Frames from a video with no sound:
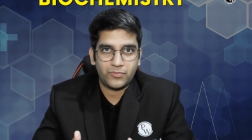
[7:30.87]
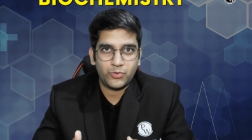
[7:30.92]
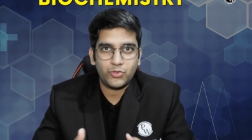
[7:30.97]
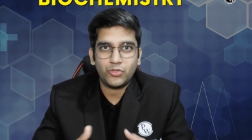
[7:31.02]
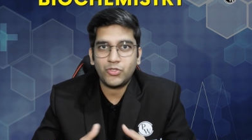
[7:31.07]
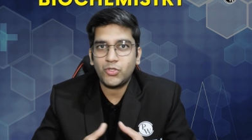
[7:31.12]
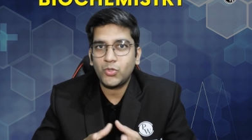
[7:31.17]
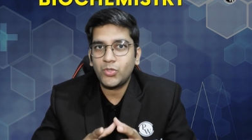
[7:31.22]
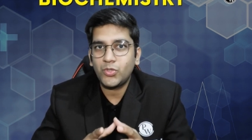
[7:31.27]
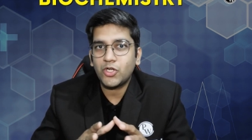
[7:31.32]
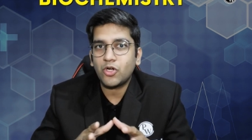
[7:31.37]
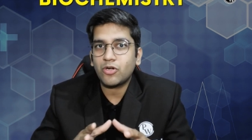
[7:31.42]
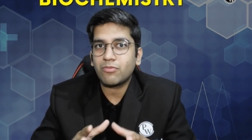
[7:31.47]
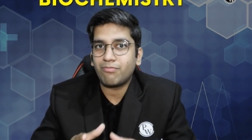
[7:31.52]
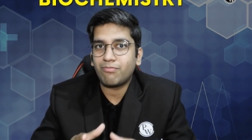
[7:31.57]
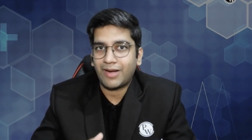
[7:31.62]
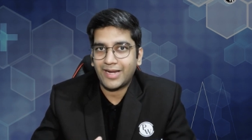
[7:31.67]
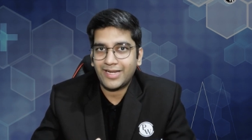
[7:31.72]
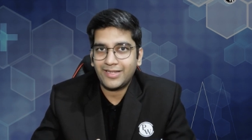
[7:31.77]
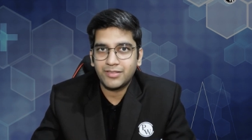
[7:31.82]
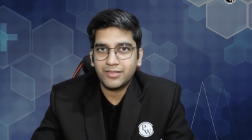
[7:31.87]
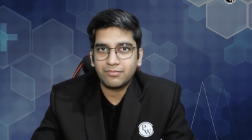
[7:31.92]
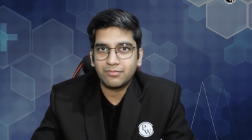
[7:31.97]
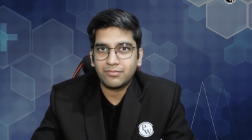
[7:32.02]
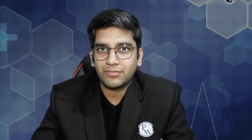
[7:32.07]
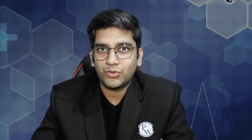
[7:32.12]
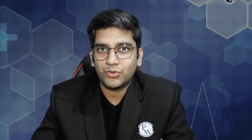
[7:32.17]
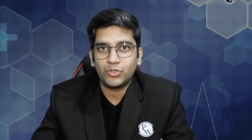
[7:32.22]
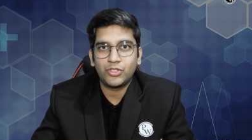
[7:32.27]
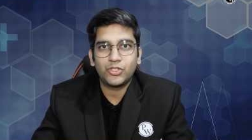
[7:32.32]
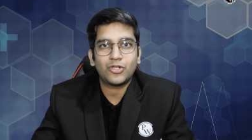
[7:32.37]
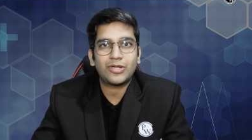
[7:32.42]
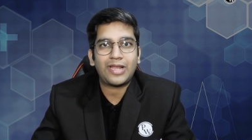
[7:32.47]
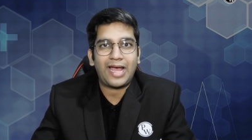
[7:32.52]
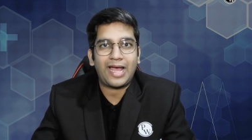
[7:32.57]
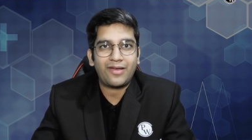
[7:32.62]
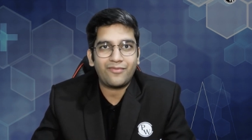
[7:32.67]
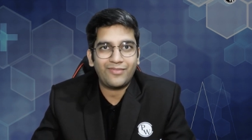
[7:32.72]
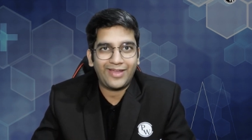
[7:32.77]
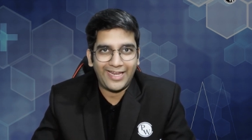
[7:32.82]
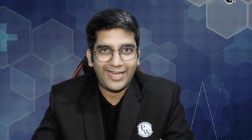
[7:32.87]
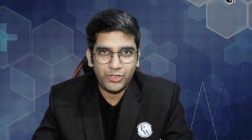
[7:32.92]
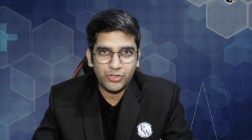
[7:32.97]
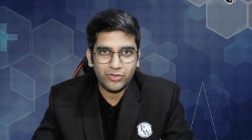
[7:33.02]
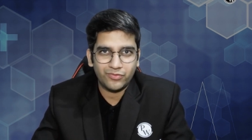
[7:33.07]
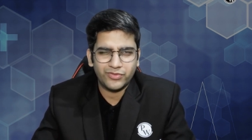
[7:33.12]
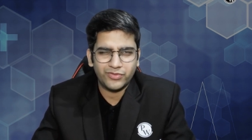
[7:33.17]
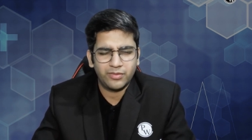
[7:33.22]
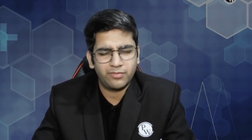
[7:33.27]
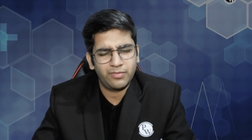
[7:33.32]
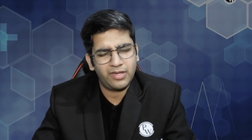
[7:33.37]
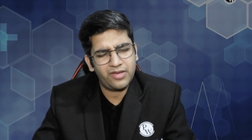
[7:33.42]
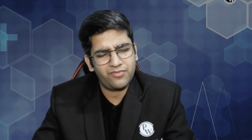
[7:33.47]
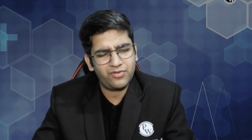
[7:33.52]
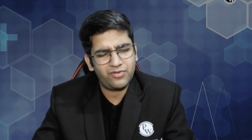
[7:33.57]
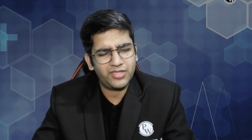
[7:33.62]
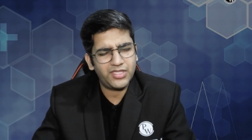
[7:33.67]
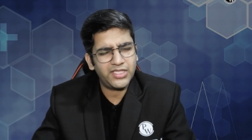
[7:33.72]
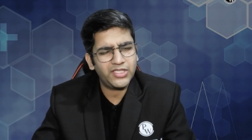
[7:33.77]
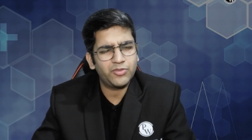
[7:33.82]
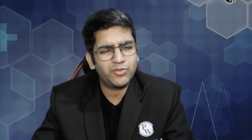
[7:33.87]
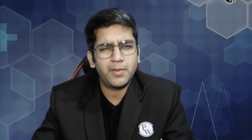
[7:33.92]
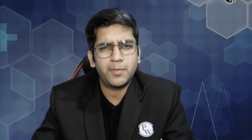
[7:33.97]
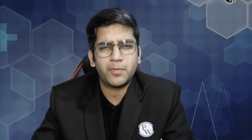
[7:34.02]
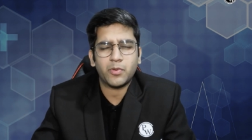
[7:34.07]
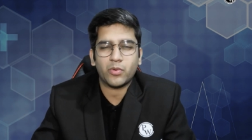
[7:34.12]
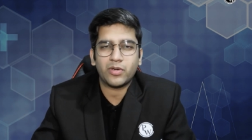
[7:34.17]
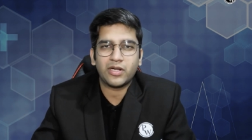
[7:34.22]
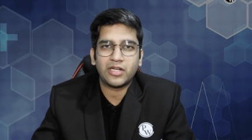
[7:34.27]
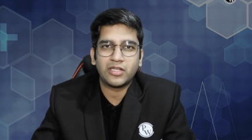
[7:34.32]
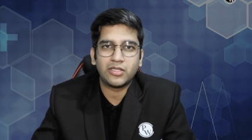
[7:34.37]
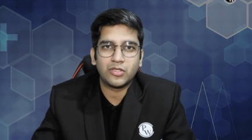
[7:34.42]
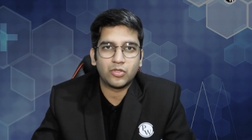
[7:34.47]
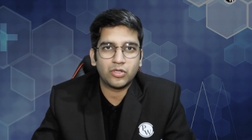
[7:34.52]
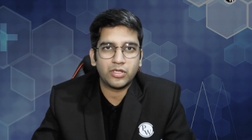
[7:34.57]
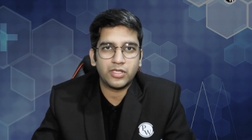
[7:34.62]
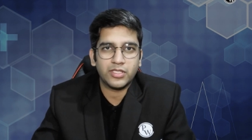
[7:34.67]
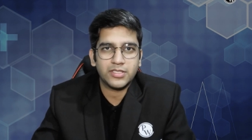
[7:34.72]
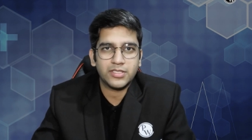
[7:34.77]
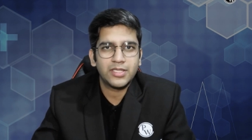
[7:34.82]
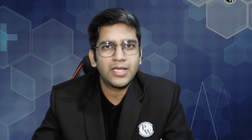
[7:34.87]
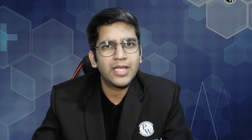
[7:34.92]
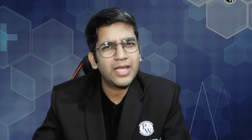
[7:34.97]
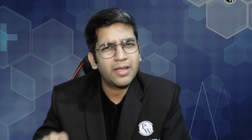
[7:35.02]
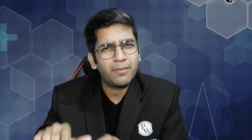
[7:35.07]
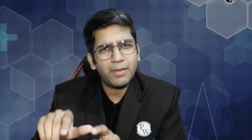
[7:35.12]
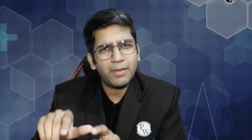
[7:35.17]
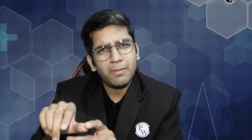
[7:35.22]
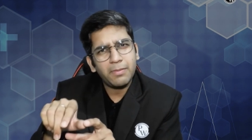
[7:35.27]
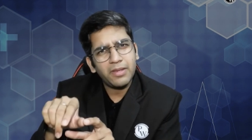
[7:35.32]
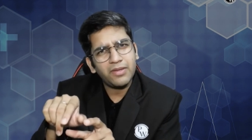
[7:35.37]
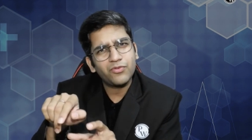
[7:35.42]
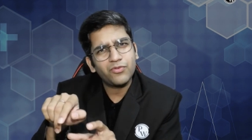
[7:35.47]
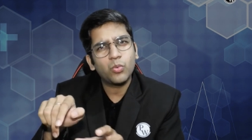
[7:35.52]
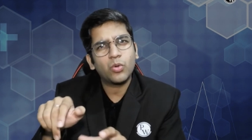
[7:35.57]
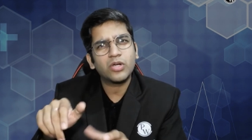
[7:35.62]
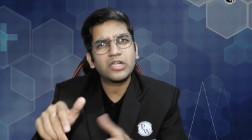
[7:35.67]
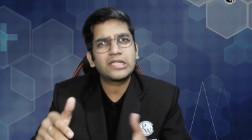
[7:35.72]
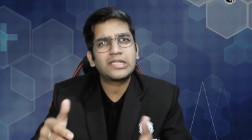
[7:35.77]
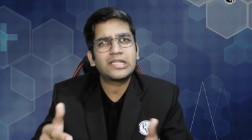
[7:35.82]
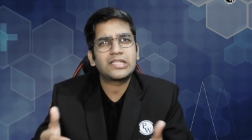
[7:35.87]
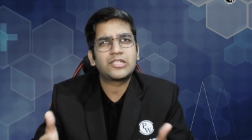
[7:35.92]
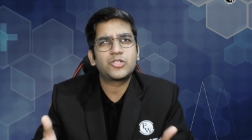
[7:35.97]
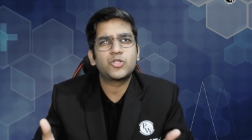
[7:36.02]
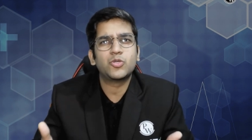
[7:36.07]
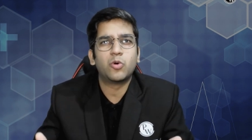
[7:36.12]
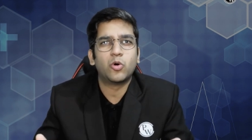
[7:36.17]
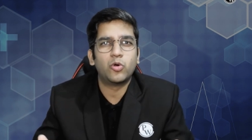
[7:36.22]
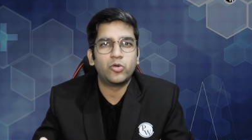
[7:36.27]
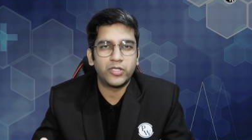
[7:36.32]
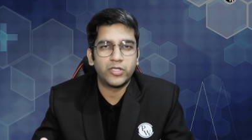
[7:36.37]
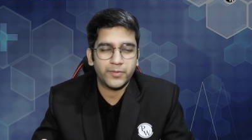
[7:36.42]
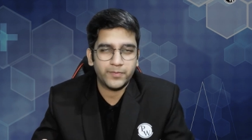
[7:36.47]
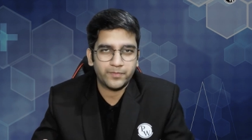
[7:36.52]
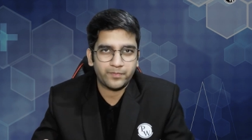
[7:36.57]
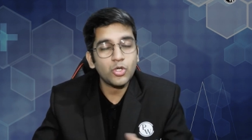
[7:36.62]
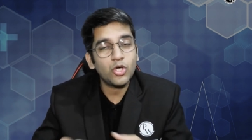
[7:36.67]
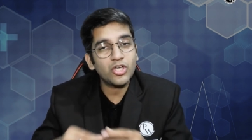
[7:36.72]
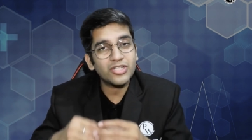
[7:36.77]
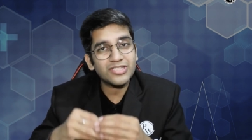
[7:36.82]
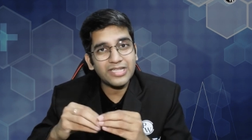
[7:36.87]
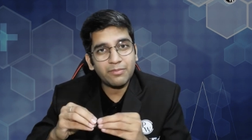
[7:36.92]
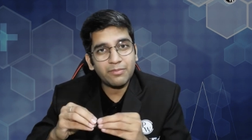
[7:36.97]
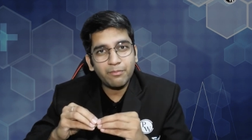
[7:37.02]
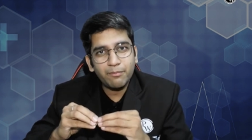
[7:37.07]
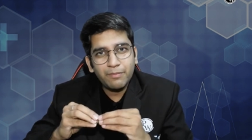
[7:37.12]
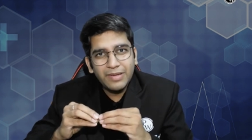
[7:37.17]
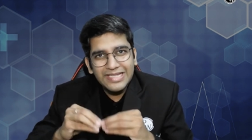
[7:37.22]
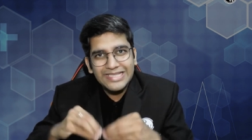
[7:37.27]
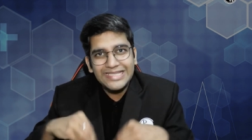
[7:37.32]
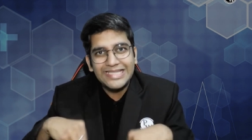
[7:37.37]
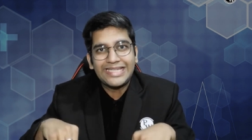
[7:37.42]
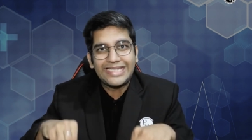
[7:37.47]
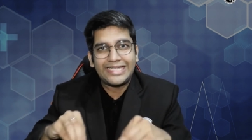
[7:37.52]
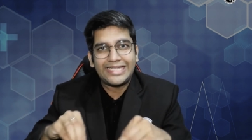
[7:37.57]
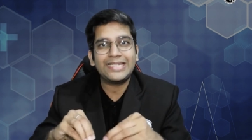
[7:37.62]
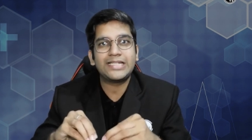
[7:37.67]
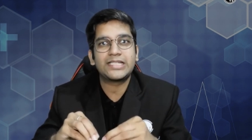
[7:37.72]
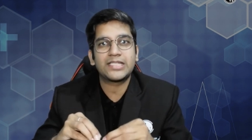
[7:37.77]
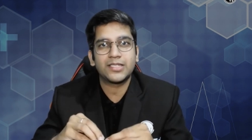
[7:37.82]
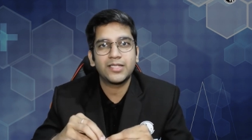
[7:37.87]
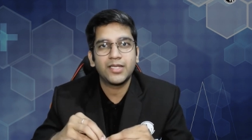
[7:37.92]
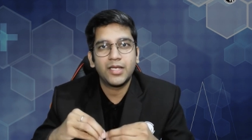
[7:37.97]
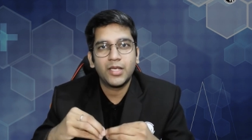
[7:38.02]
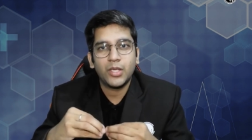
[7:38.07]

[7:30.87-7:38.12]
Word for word: so you need not buy them, you need not have any of them. Everything will be provided in the college. Maybe if you want a test tube holder or some basic kits